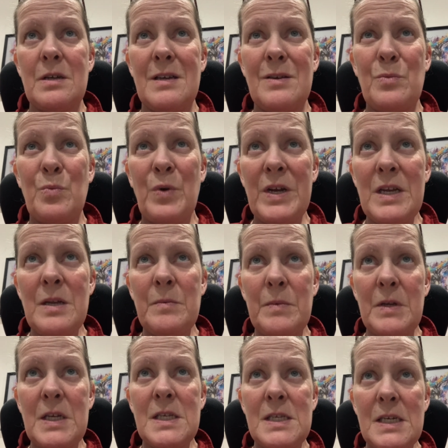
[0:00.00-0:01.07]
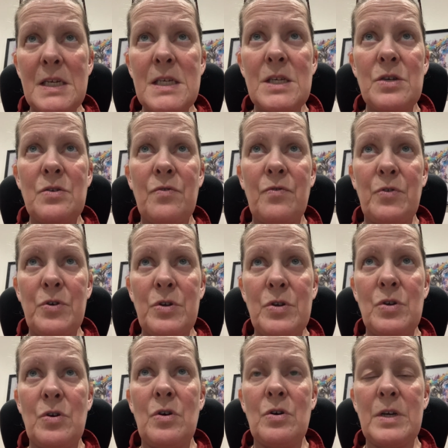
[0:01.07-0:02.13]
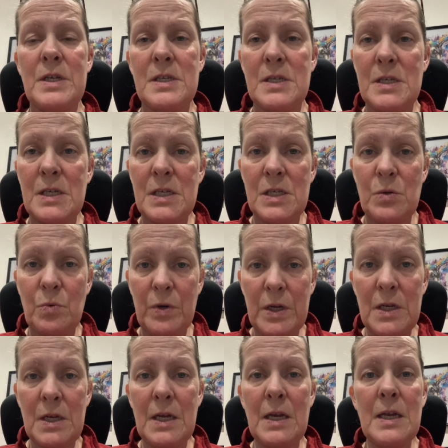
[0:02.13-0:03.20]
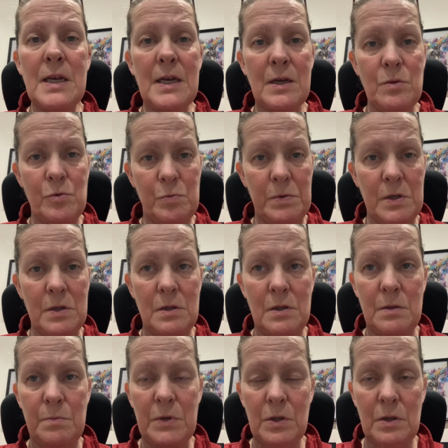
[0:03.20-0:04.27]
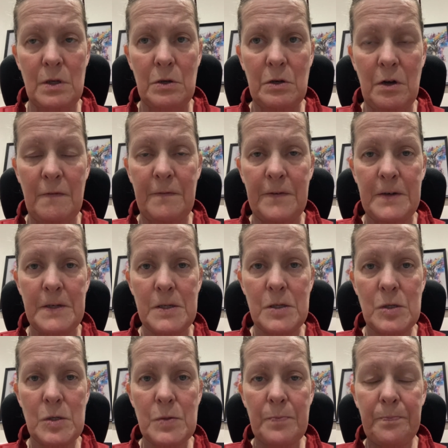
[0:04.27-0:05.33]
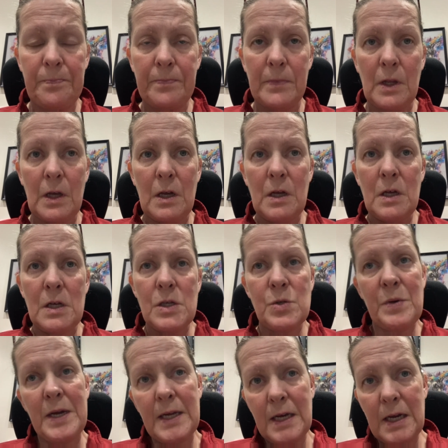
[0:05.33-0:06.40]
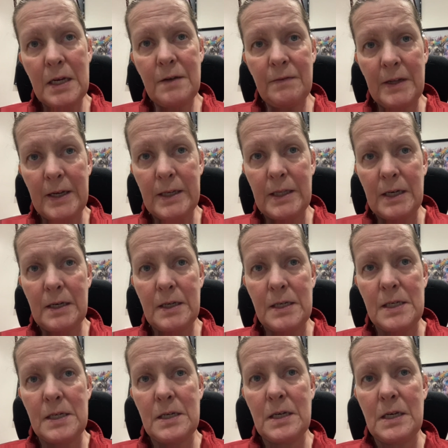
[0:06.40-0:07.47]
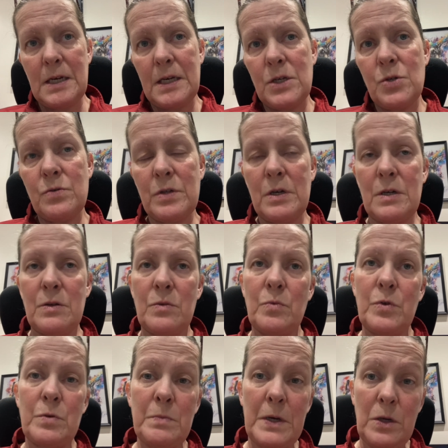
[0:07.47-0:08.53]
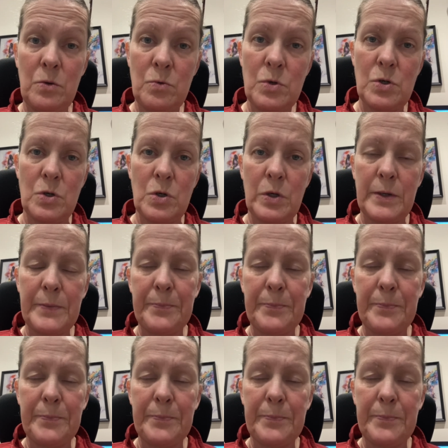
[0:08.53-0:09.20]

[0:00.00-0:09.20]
When it's easier for your dog, it's an easy win, and it helps build their confidence. So I kind of like that idea, and I do that with my own dog.